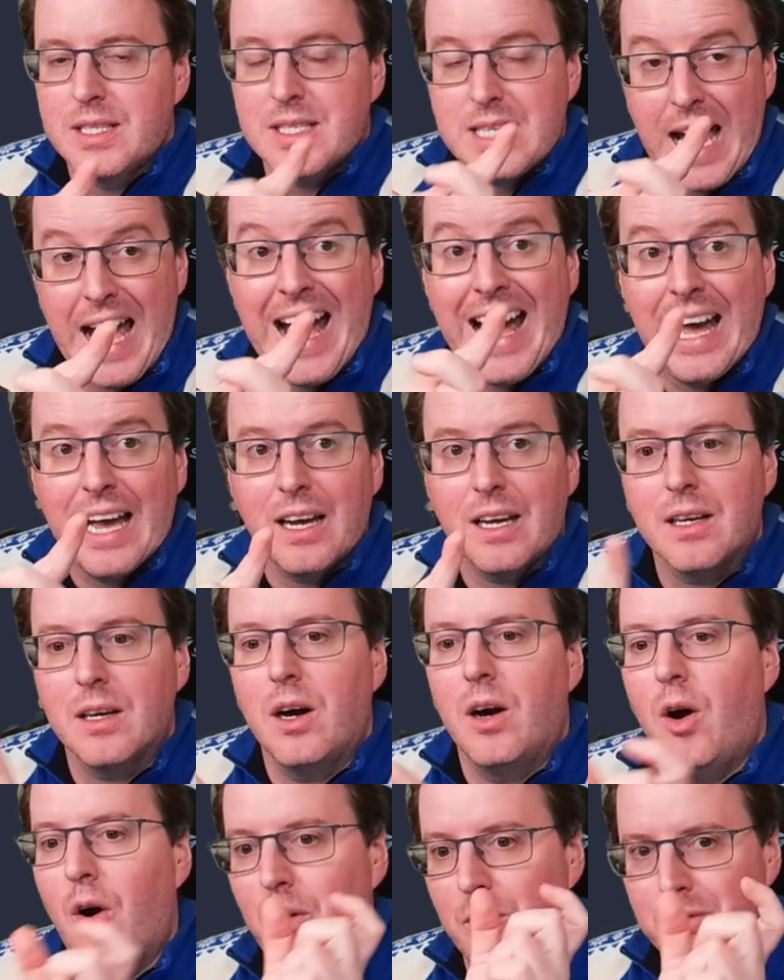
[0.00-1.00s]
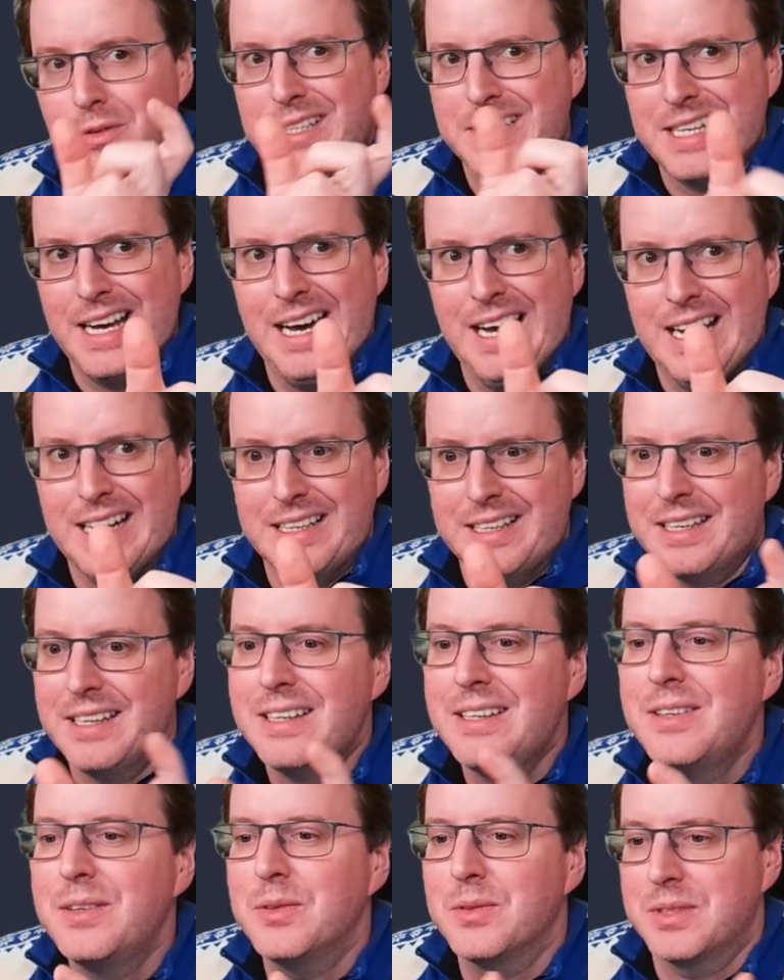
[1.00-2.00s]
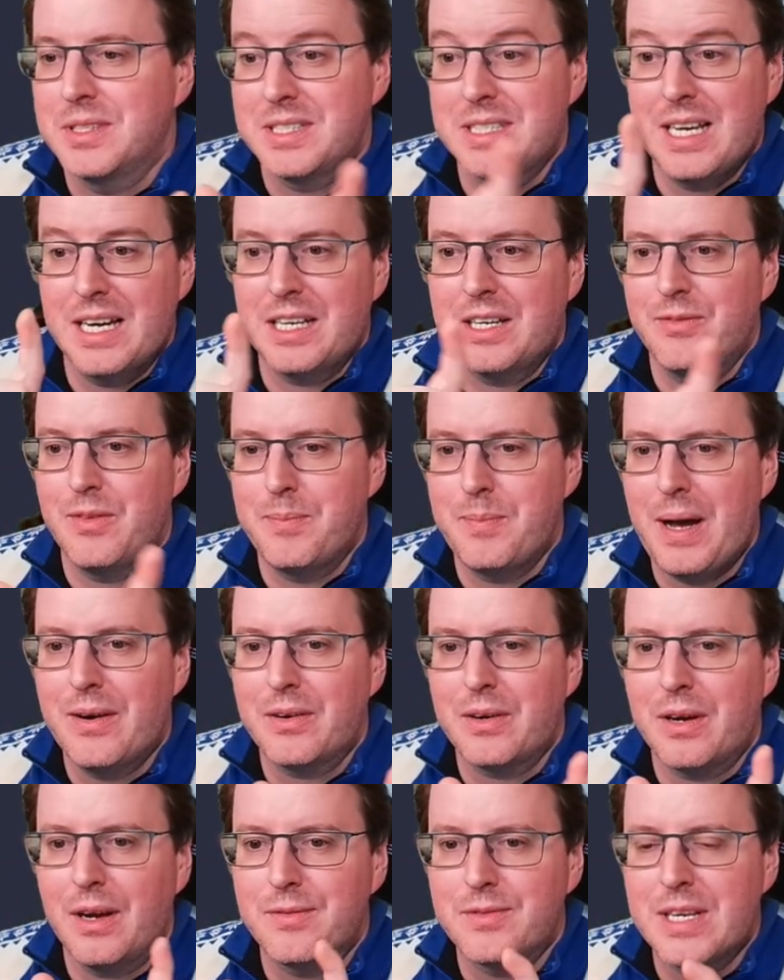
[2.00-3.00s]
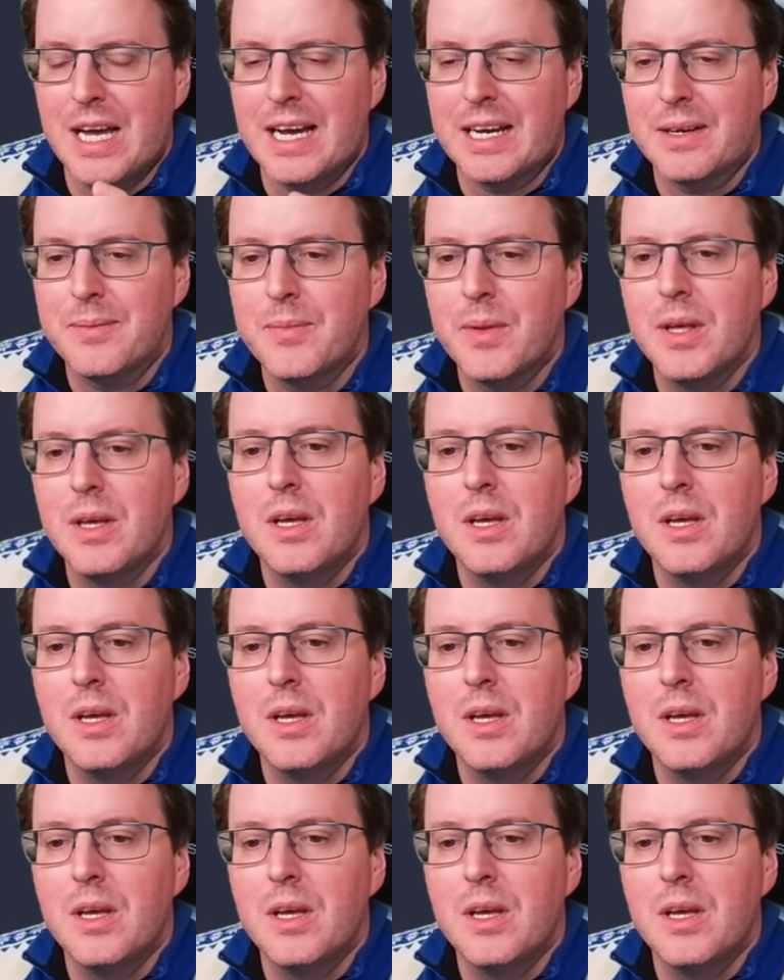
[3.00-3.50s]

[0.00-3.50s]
tag of a tag, or this tag of a paragraph tag.